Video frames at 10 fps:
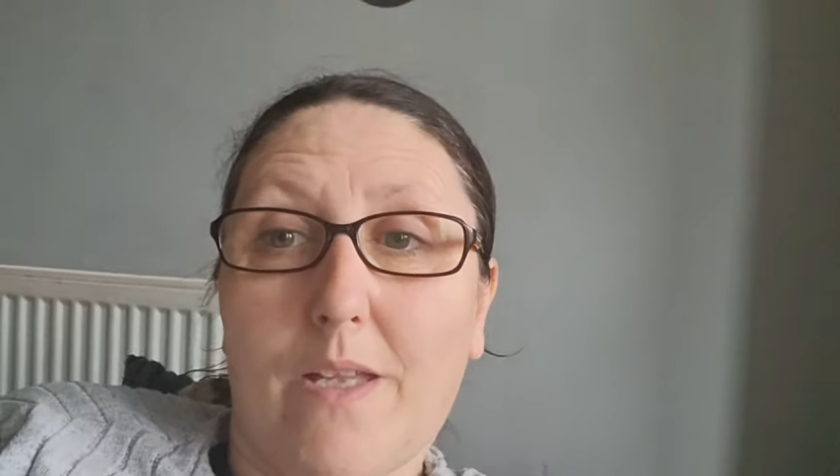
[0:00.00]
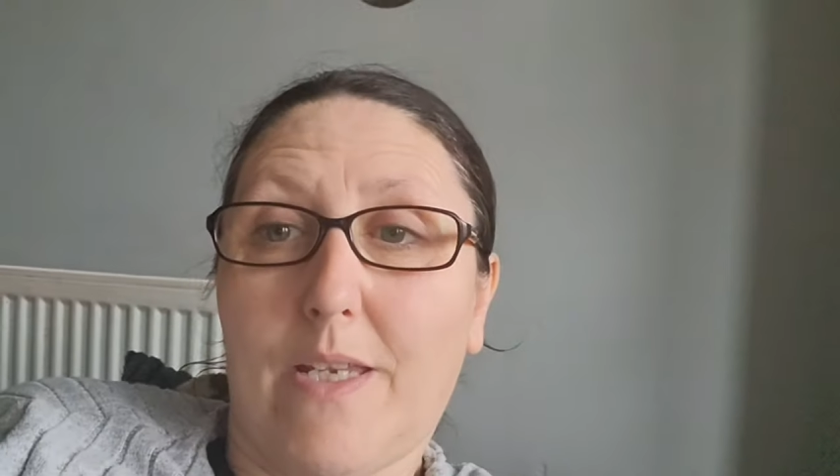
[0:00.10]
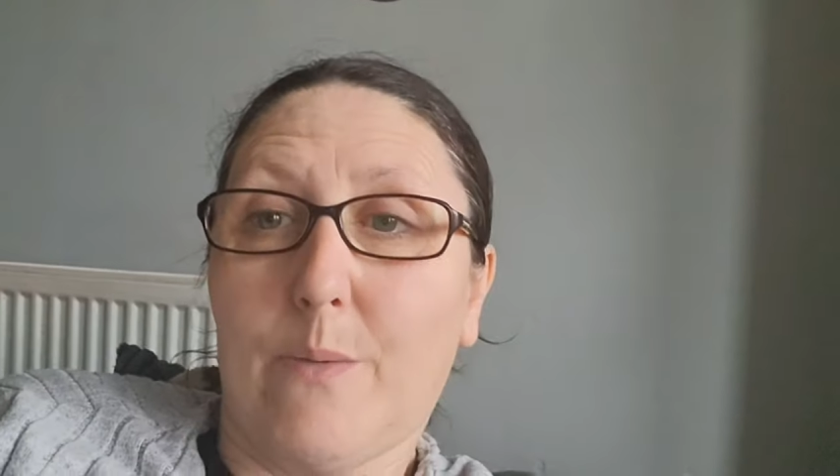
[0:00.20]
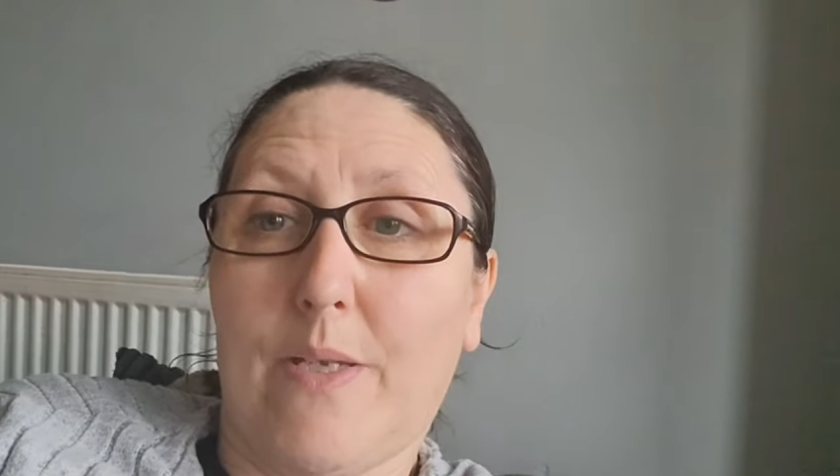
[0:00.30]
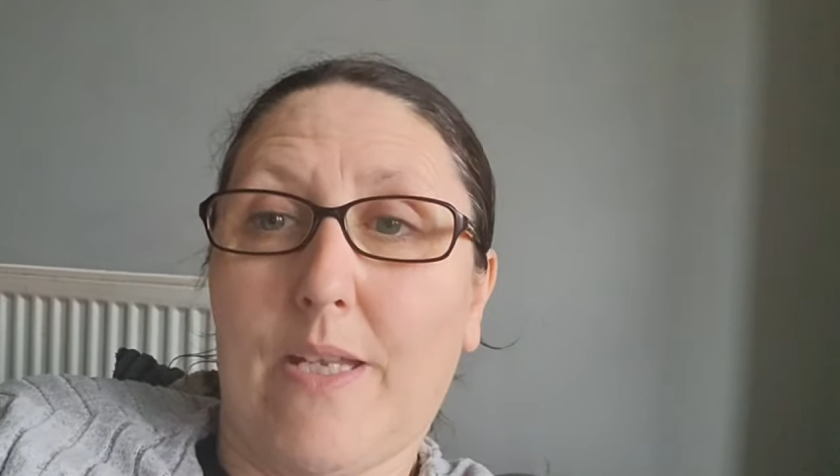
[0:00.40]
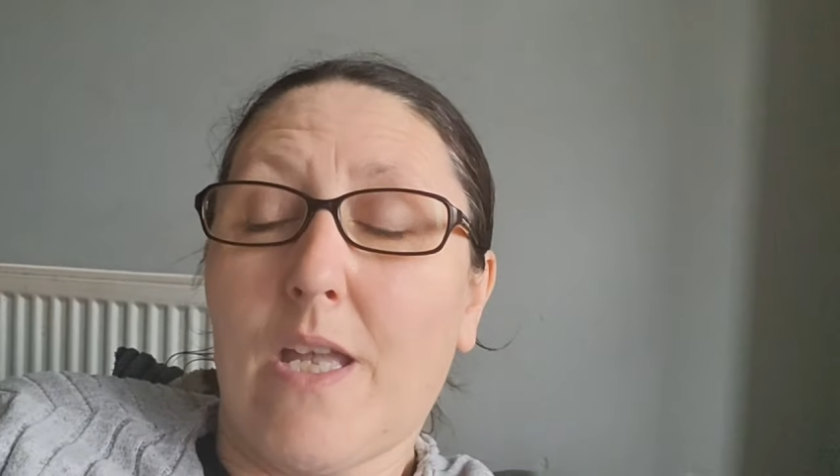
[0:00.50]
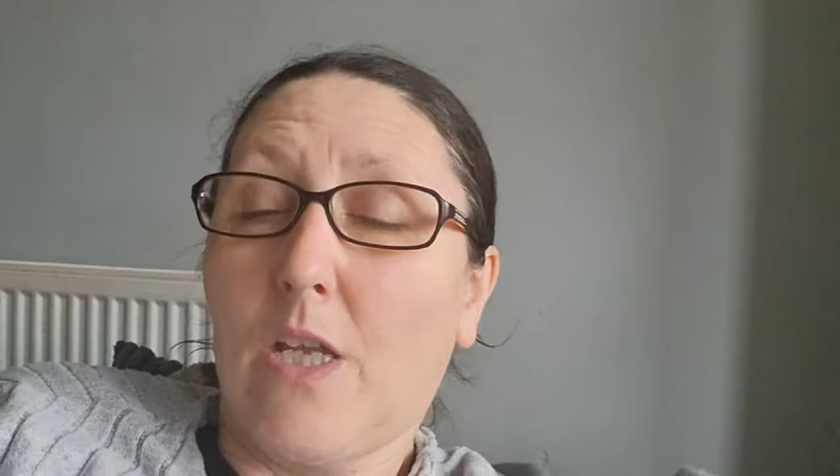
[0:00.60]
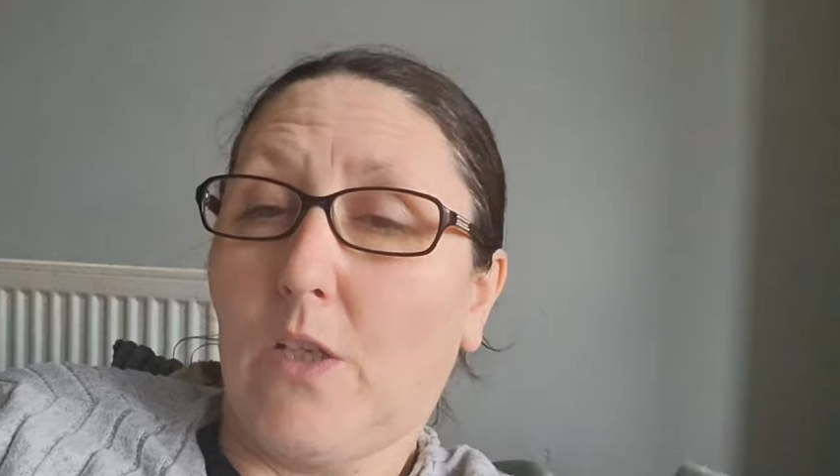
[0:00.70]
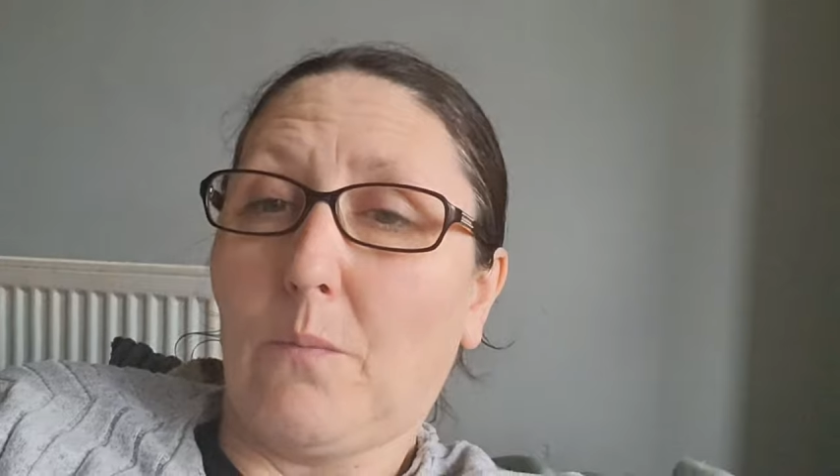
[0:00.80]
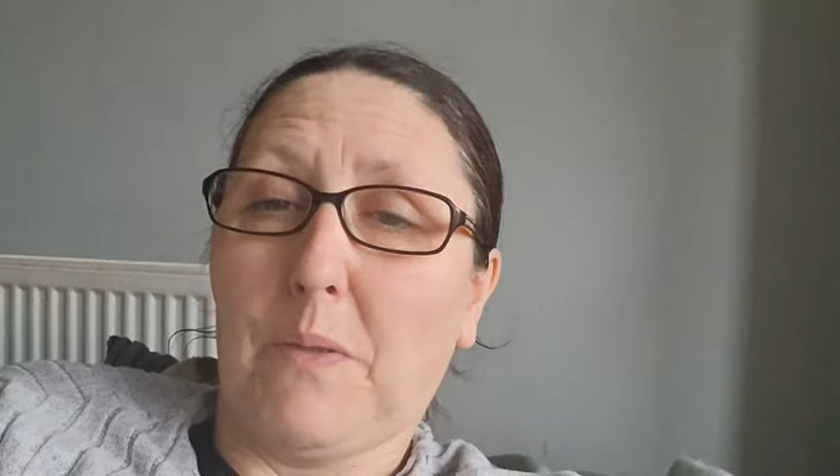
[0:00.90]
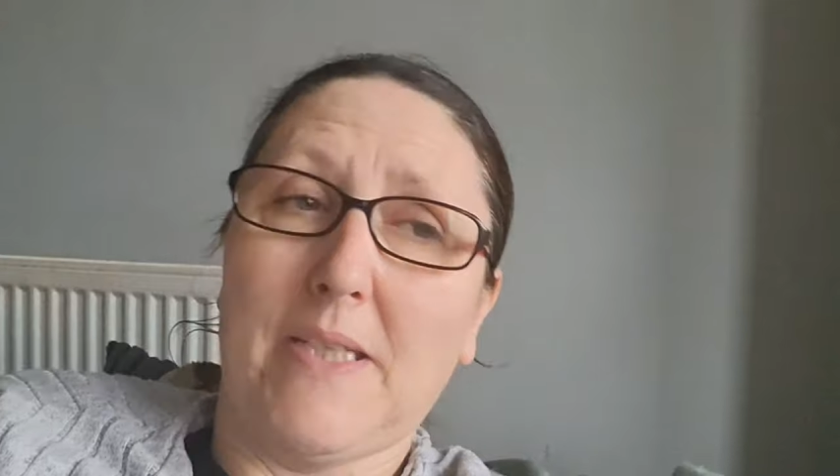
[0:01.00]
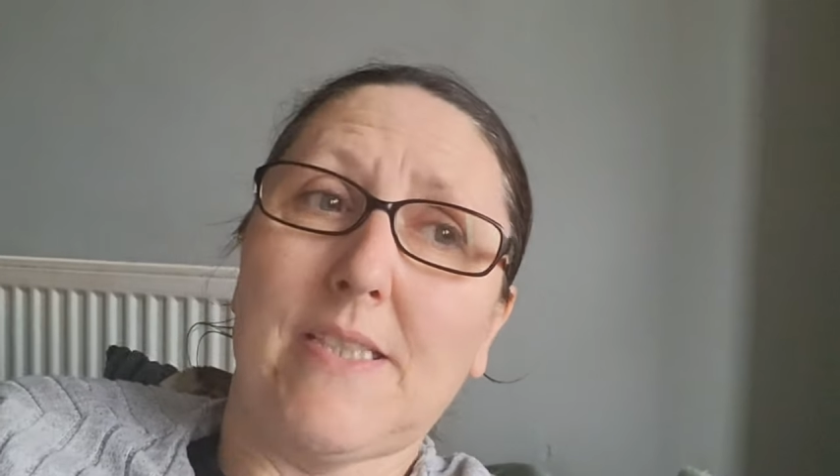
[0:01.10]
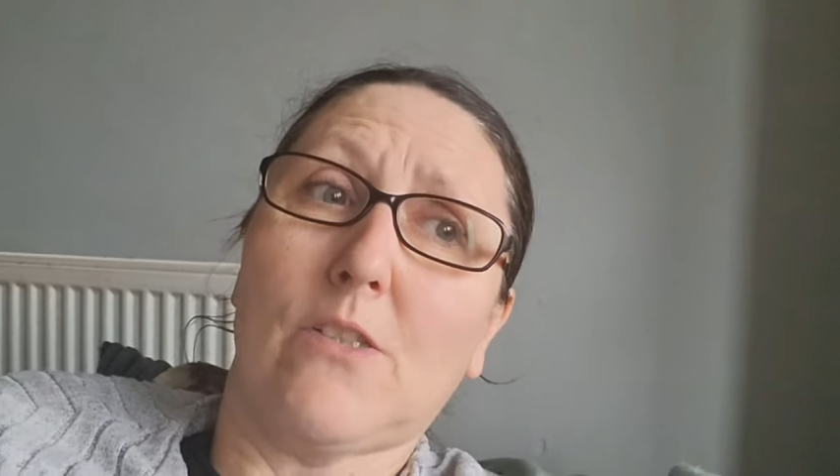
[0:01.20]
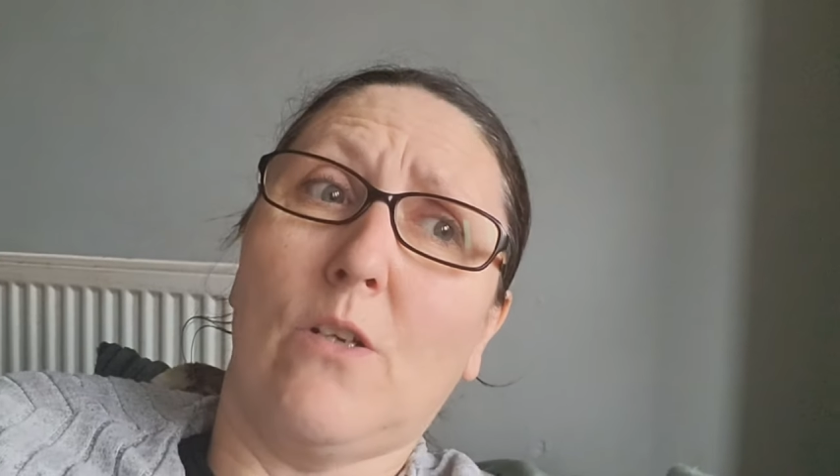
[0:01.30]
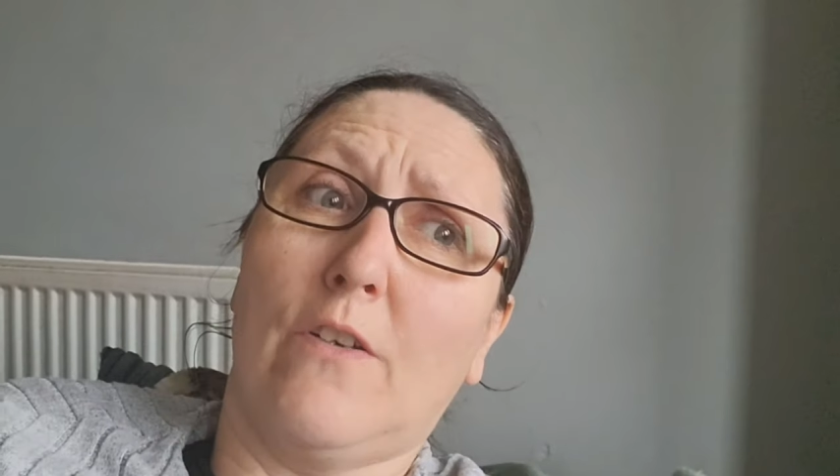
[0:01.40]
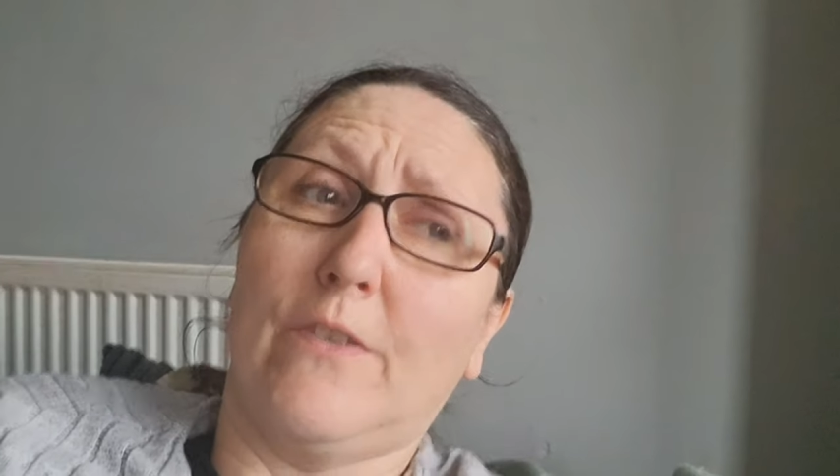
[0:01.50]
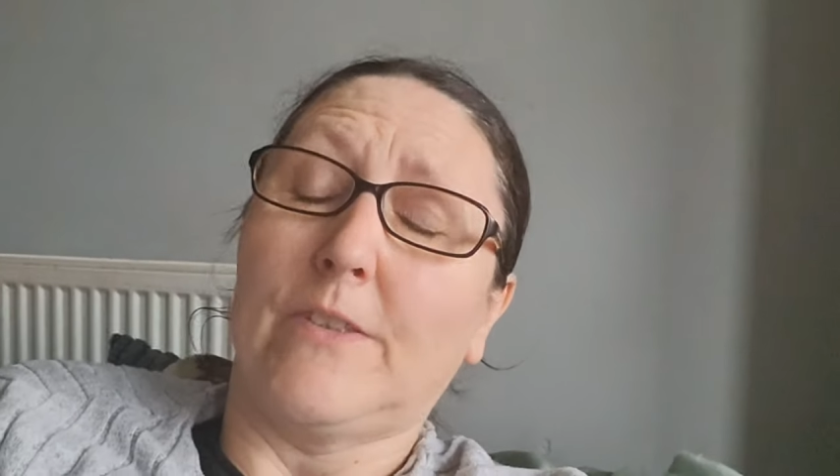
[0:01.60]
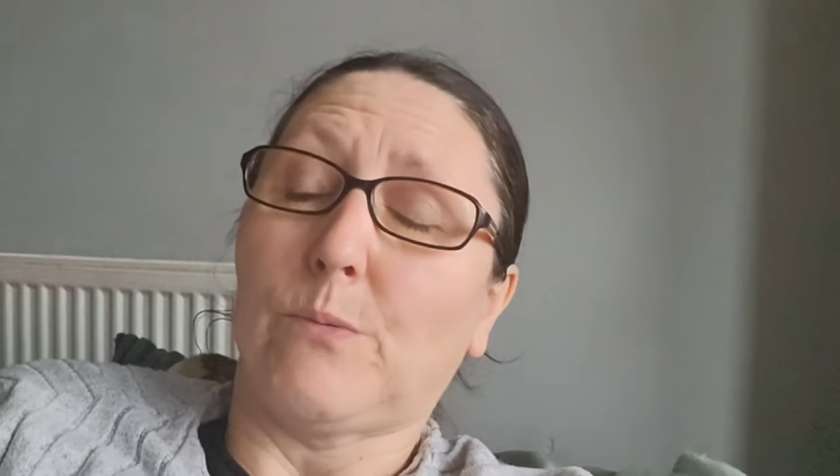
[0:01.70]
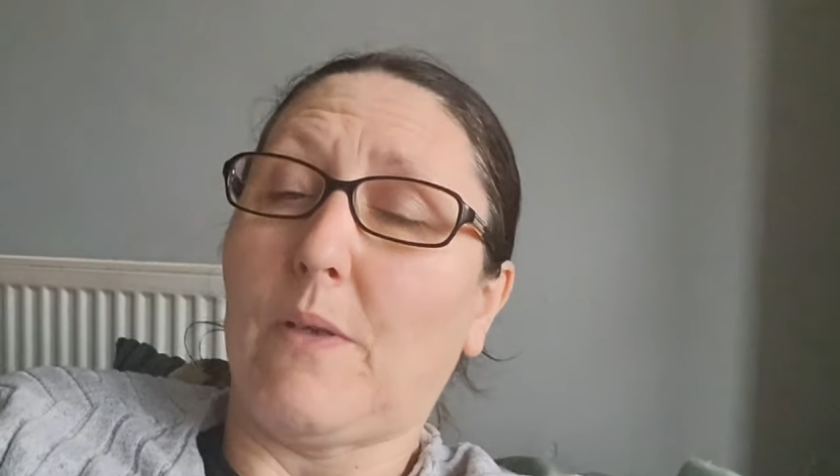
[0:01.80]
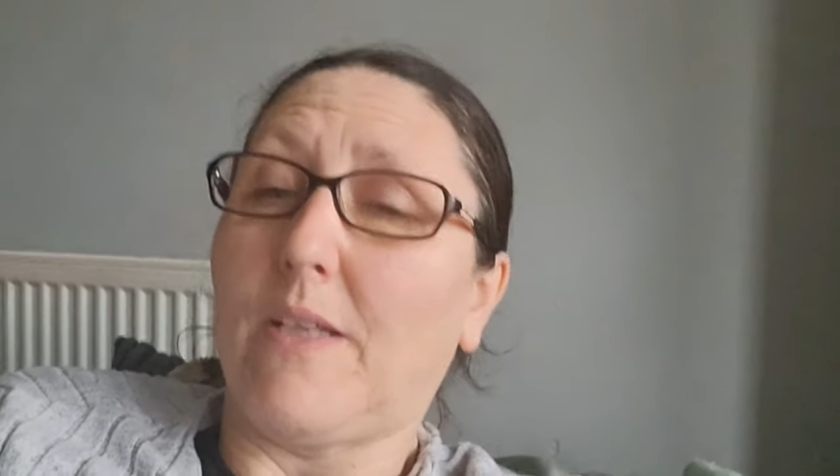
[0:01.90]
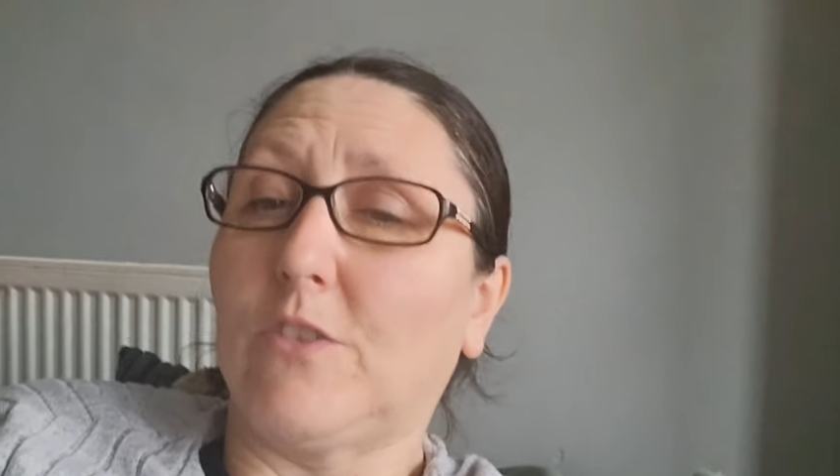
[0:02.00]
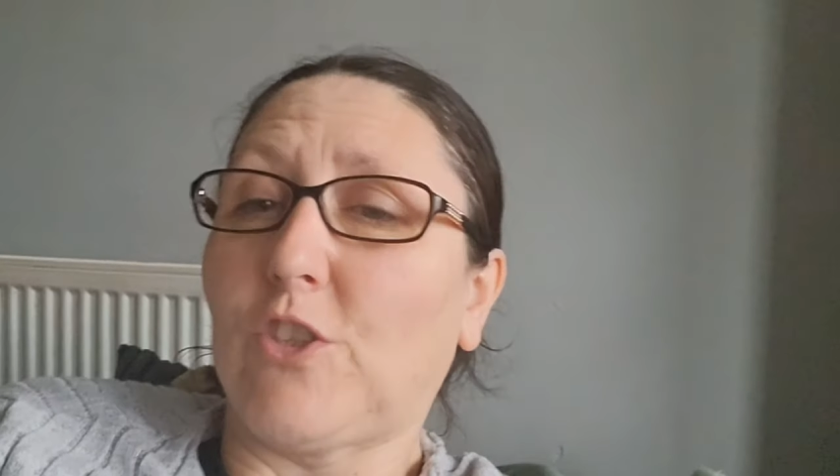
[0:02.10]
Anyway, please go over as well.